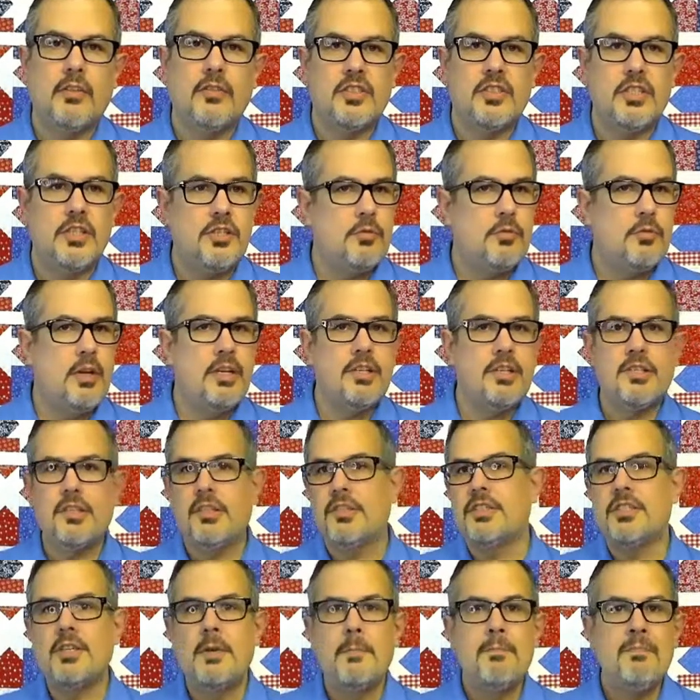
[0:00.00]
of
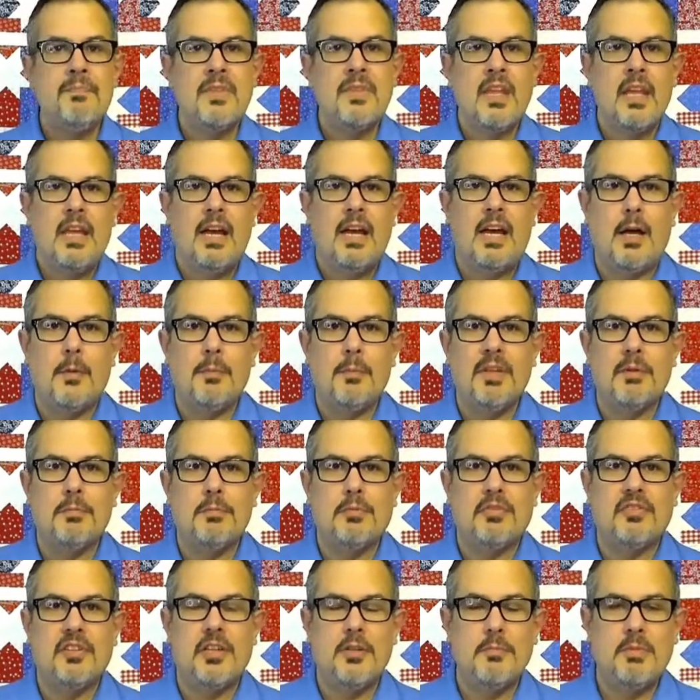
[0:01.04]
situations that
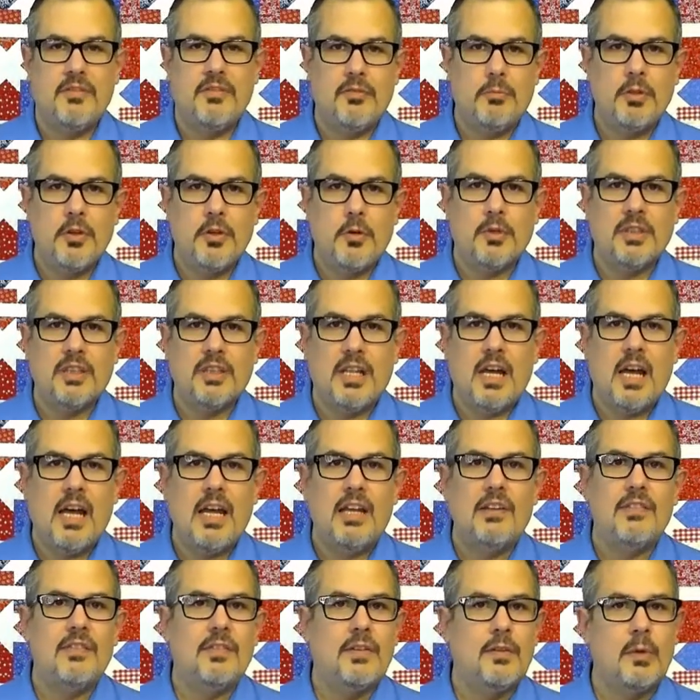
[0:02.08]
prevented me from going
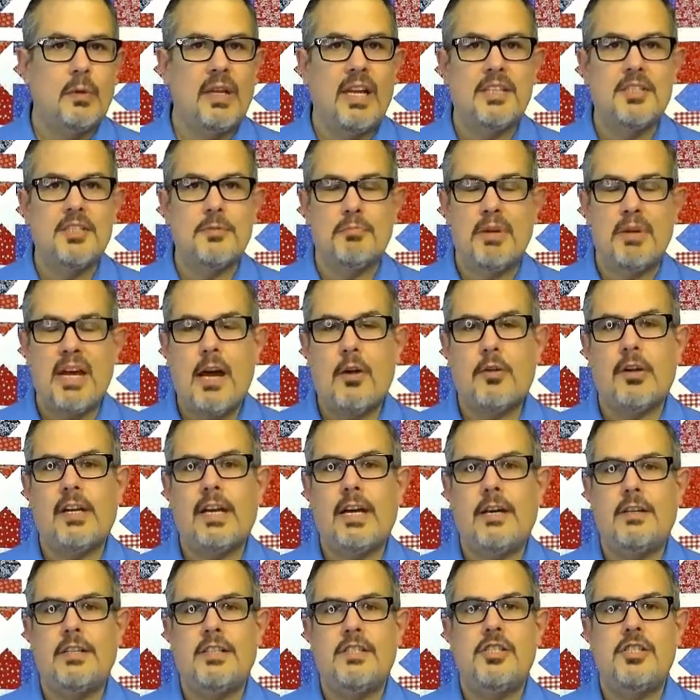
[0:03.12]
live. We had some power
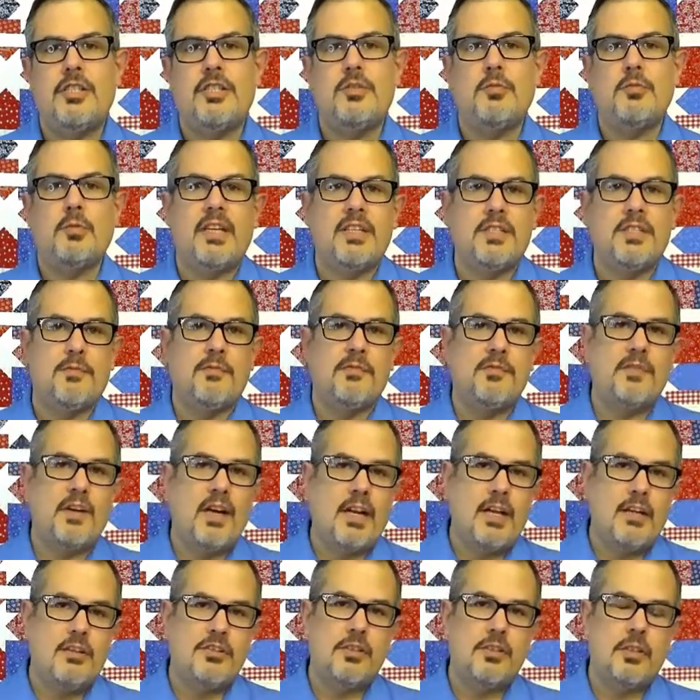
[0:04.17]
outages. We had some
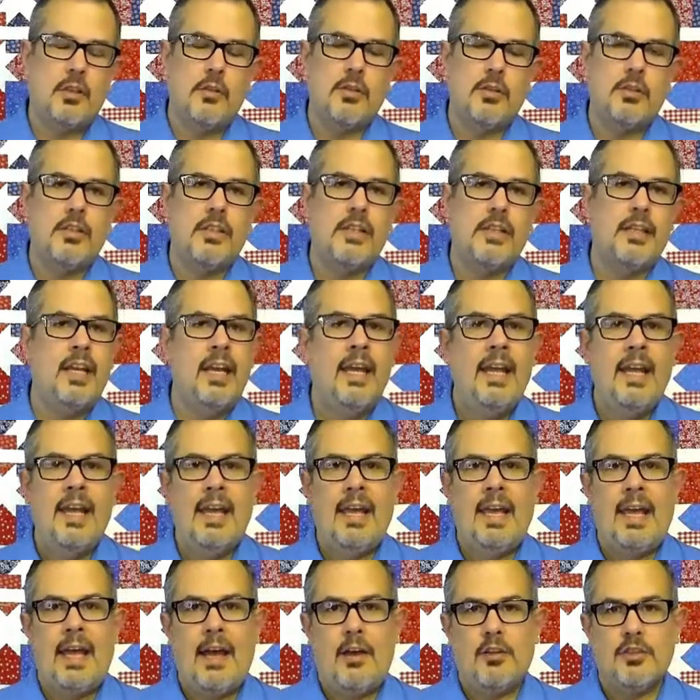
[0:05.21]
fires locally.
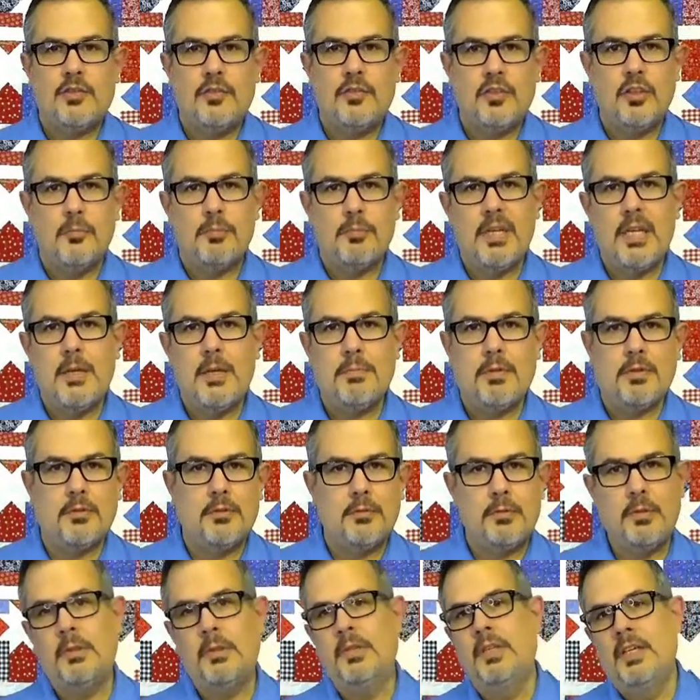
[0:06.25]
house full of
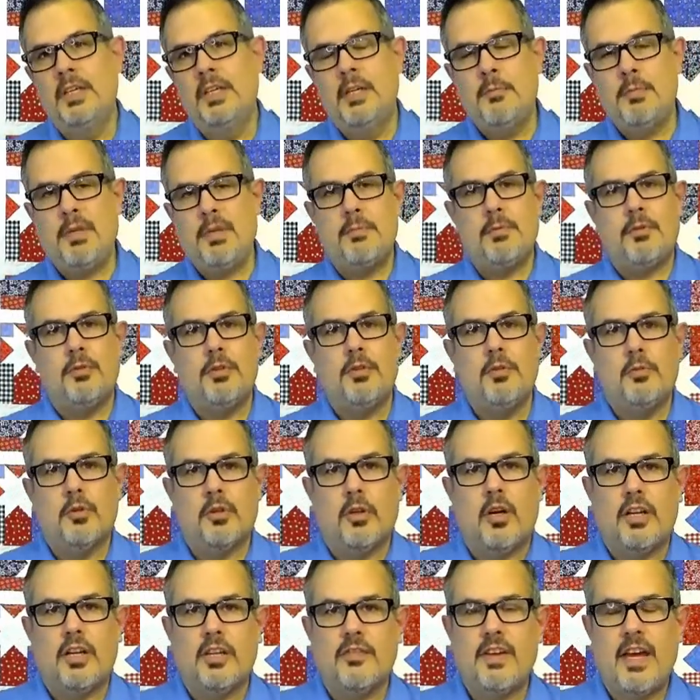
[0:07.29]
people who
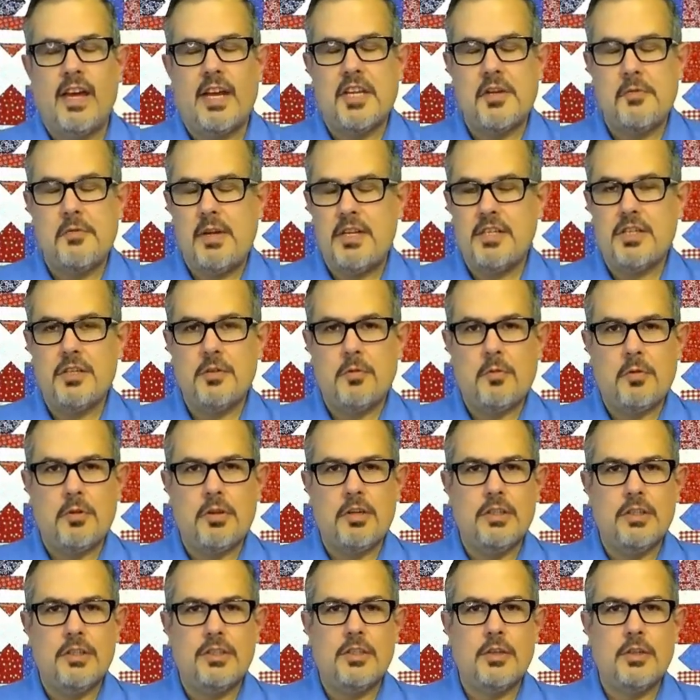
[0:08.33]
were on evacuation
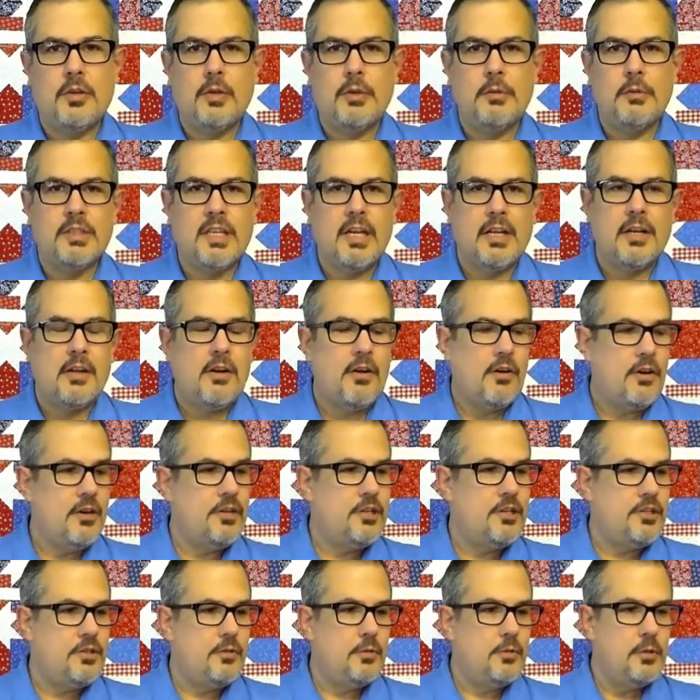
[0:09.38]
orders. So it was kind of
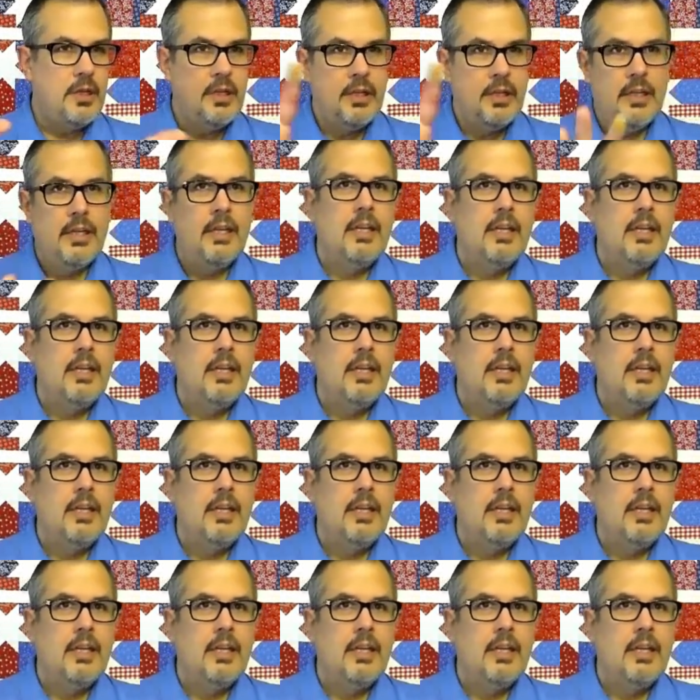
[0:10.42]
hard to